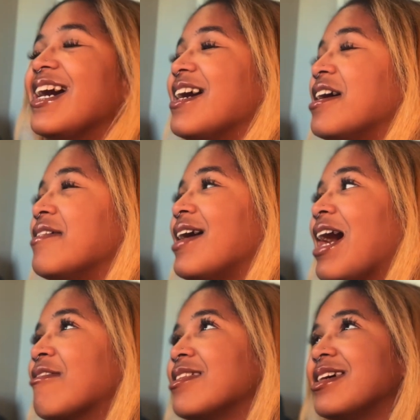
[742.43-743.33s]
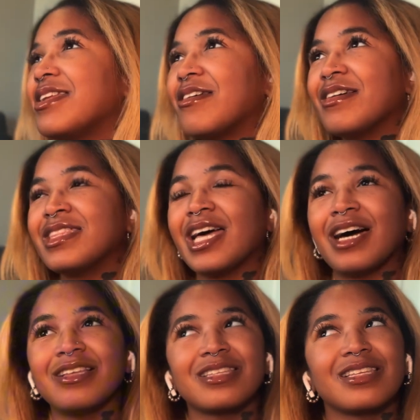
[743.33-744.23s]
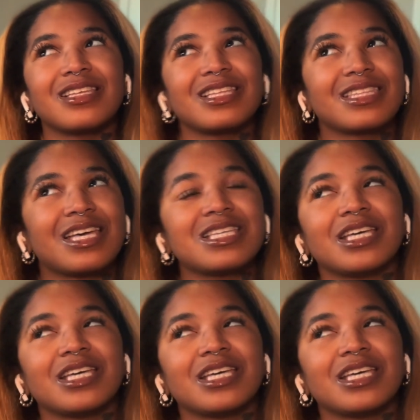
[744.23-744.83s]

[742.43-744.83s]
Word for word: Um, I really don't. I, that,